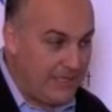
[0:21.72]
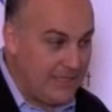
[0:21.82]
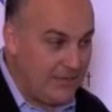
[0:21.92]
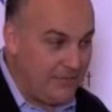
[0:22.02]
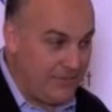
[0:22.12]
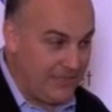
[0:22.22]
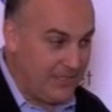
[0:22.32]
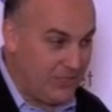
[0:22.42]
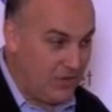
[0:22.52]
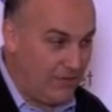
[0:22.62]
into the
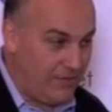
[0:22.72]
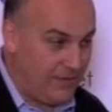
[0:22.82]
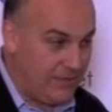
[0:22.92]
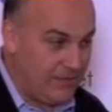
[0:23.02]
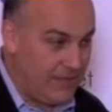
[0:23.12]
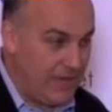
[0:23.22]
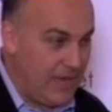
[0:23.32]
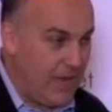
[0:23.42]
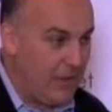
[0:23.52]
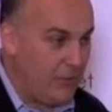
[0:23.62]
physician's office,
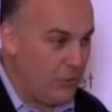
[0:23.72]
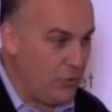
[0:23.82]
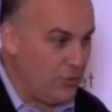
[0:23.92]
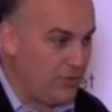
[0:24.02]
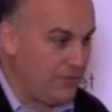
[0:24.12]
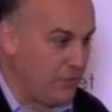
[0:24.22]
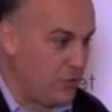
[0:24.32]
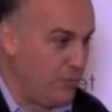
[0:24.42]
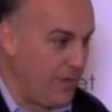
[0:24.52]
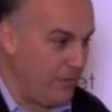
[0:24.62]
and they're used for
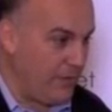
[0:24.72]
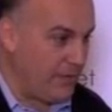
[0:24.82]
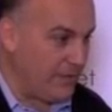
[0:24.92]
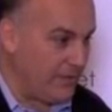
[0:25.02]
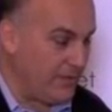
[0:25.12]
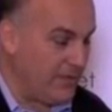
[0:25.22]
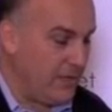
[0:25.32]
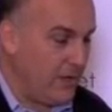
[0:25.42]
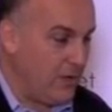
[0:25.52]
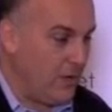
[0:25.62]
two main reasons.
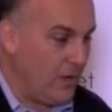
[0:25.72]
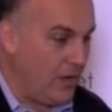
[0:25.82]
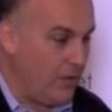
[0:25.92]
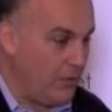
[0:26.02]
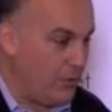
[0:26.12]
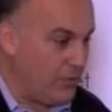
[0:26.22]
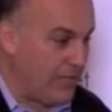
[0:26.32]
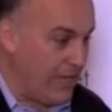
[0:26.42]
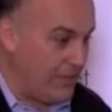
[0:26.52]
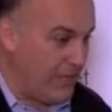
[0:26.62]
They're used
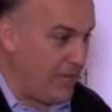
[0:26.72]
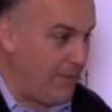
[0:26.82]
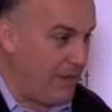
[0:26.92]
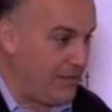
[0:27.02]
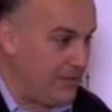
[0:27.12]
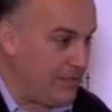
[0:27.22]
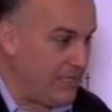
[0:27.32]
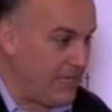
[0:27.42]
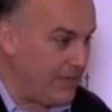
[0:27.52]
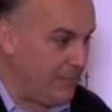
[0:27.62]
to educate patients,
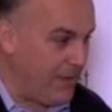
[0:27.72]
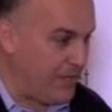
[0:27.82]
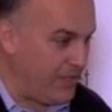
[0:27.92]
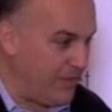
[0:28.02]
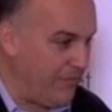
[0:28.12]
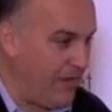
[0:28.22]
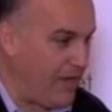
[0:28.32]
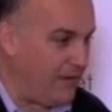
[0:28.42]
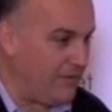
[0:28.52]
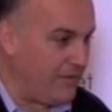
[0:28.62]
get the patient
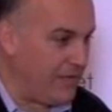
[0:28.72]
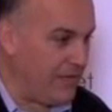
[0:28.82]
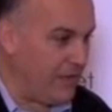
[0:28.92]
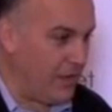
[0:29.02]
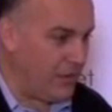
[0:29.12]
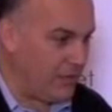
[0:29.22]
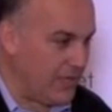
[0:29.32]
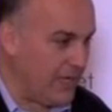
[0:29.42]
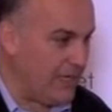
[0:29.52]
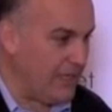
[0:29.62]
involved in
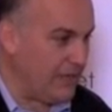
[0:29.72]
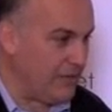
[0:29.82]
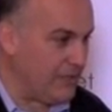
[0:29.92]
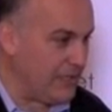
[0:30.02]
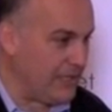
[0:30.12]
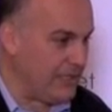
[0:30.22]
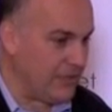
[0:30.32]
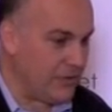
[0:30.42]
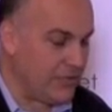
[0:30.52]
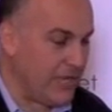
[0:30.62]
understanding their disease,
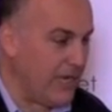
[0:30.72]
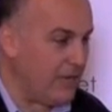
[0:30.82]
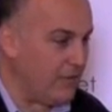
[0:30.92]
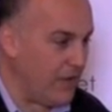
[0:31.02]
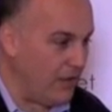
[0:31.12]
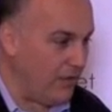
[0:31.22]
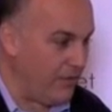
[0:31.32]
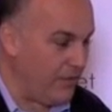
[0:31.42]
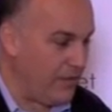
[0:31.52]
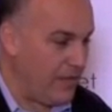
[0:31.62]
understanding their
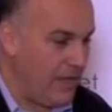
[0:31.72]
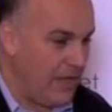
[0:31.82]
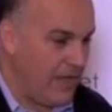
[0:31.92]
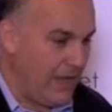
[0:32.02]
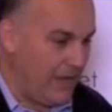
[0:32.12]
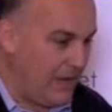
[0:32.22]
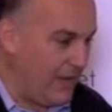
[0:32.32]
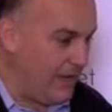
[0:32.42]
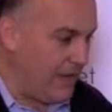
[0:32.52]
health, and